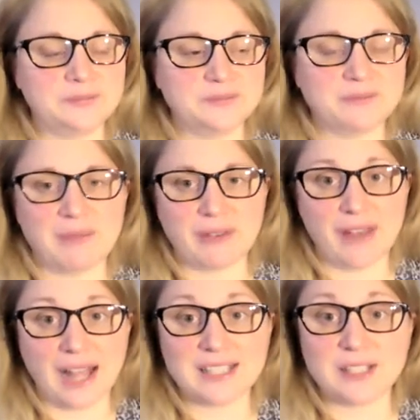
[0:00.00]
be
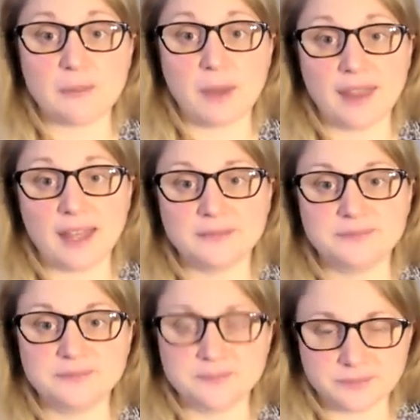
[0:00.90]
flattened by that
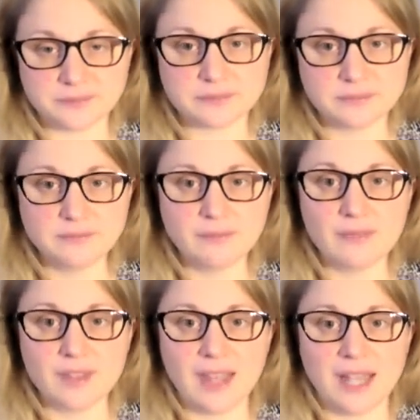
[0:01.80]

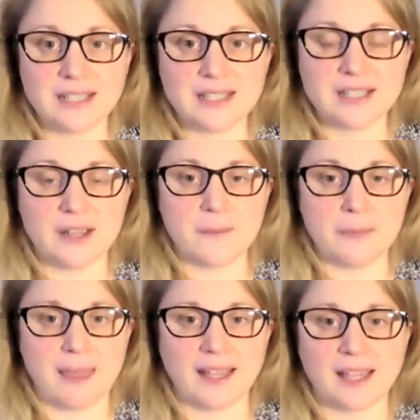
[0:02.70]
and
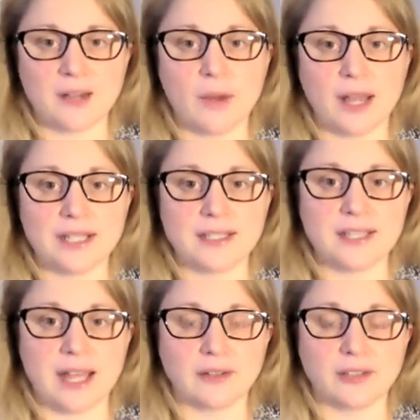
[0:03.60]
get quite
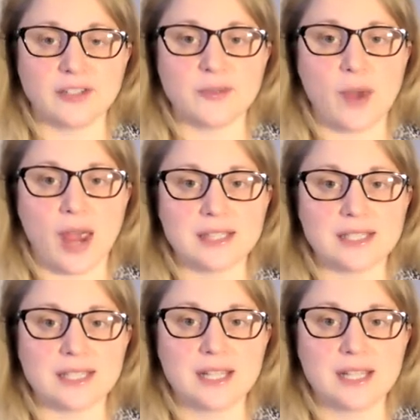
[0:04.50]
down and depressed.